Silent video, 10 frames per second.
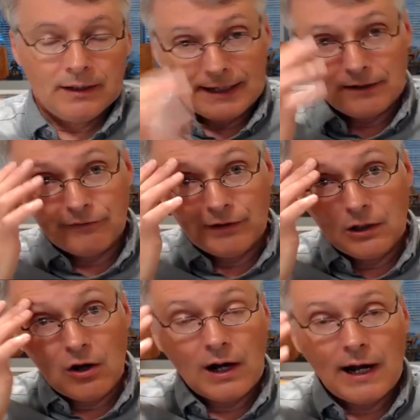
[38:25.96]
out of
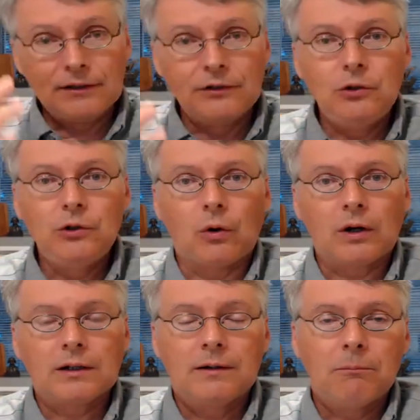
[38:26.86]
Long Island, New
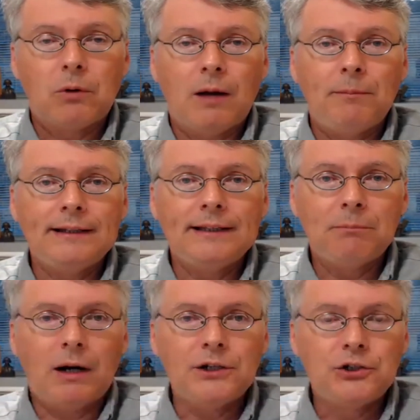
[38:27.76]
York, brought mainly
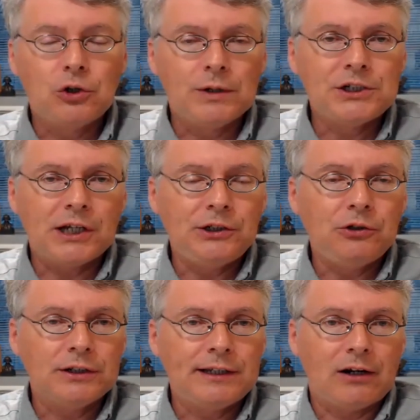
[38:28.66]
by Jewish and
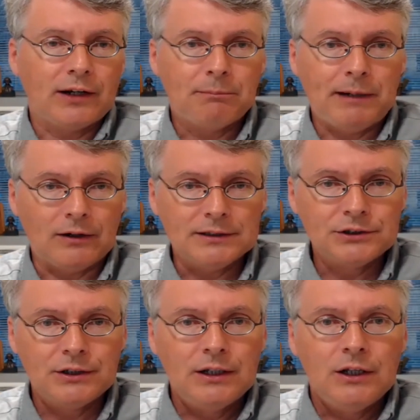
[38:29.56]
Unitarian
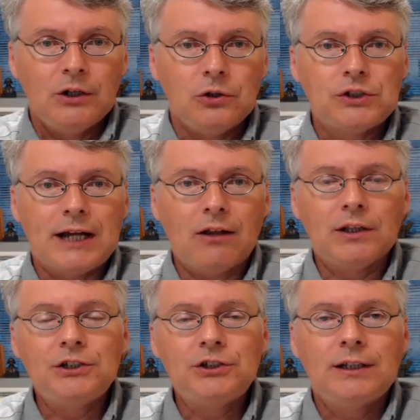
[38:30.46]
parents who
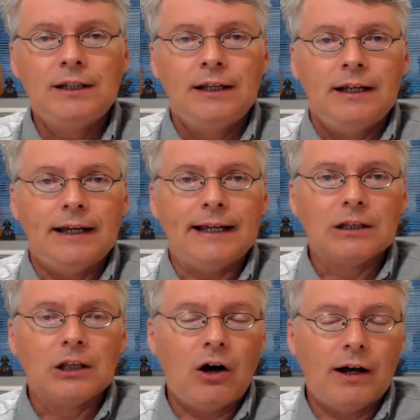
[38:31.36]
challenged
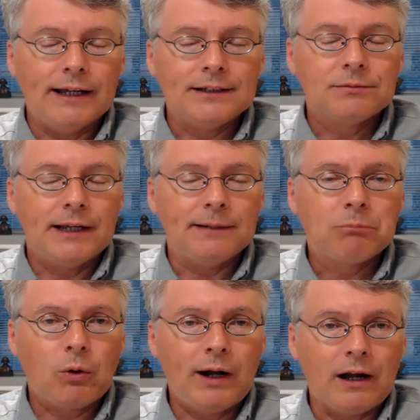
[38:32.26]
a
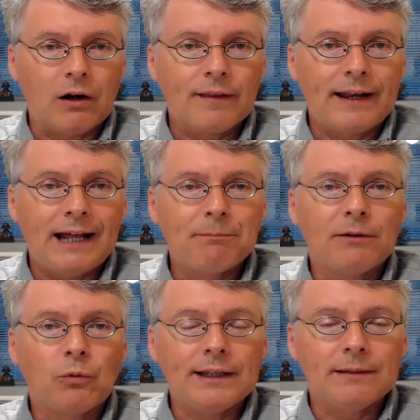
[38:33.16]
prayer that had
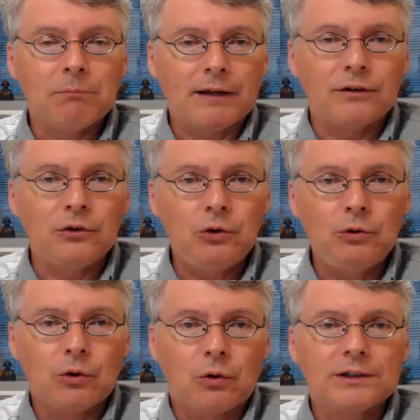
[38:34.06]
been written by the
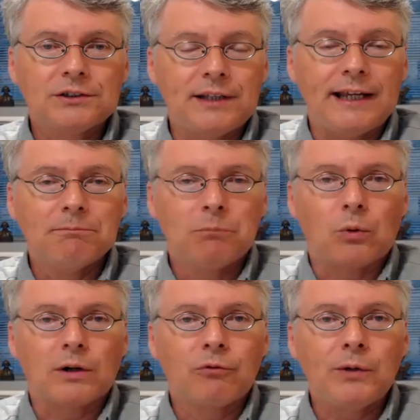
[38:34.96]
New York State
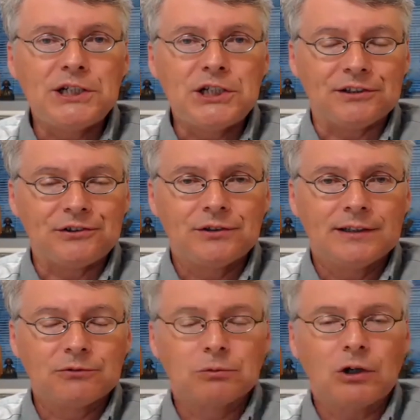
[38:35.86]
Board of Regents.
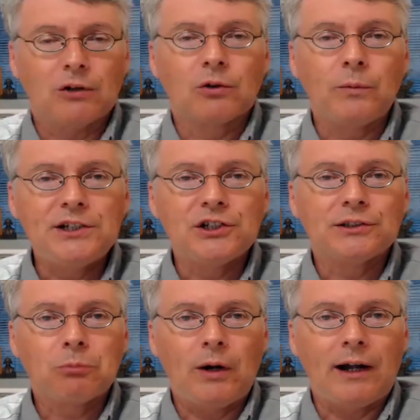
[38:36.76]
This was called the
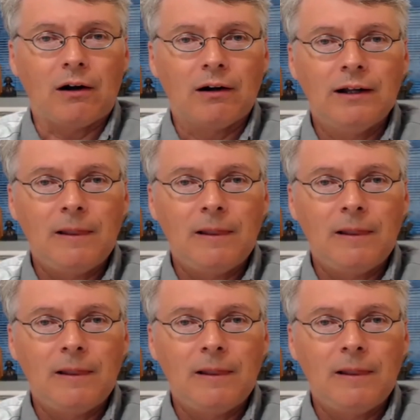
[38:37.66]
Regents' Prayer.